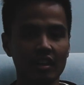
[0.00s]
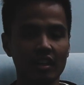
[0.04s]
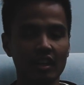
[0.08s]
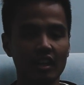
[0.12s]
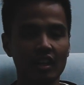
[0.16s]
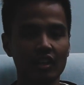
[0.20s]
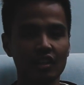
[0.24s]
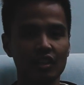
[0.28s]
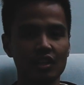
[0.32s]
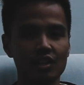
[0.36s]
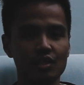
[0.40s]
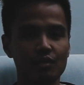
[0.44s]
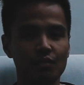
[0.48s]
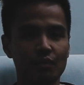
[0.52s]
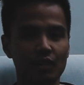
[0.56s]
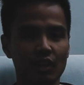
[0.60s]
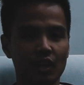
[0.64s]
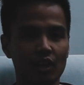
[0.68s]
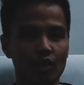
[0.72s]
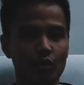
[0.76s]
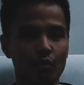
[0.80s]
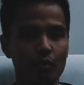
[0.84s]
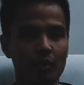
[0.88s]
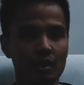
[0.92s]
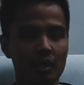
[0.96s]
In this
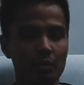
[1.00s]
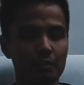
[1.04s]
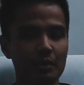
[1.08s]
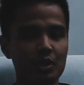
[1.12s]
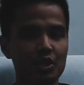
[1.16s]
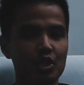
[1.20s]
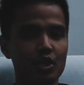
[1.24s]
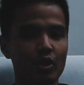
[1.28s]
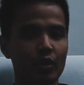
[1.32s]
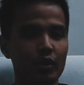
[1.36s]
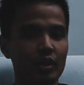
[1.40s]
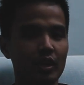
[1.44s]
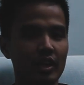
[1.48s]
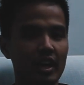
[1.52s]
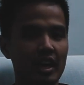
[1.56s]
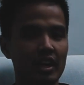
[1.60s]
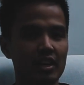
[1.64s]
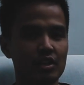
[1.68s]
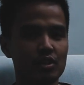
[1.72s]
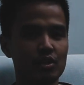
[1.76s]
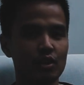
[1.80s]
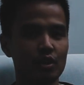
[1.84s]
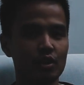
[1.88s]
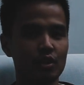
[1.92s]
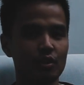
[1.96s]
video, we're going to be showing you how
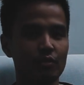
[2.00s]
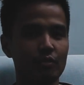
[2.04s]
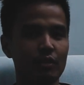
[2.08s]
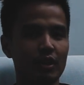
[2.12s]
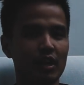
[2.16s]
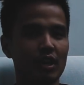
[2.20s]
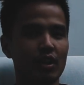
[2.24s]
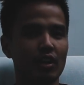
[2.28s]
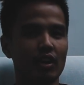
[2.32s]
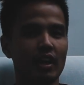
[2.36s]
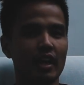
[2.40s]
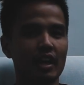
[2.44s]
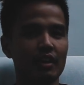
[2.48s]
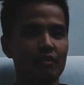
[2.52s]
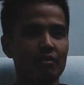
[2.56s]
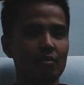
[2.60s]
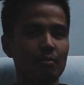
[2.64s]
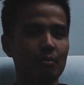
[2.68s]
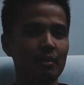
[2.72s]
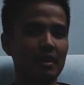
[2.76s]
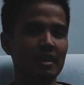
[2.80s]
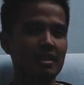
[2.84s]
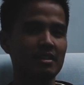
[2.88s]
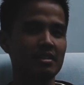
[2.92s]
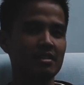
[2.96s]
to turn your video lighting
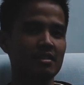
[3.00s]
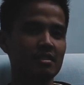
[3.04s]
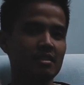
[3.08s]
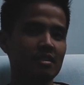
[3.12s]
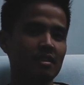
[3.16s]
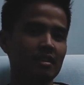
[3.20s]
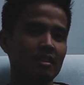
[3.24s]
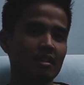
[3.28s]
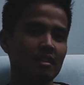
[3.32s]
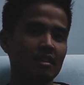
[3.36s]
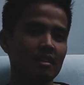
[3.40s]
from this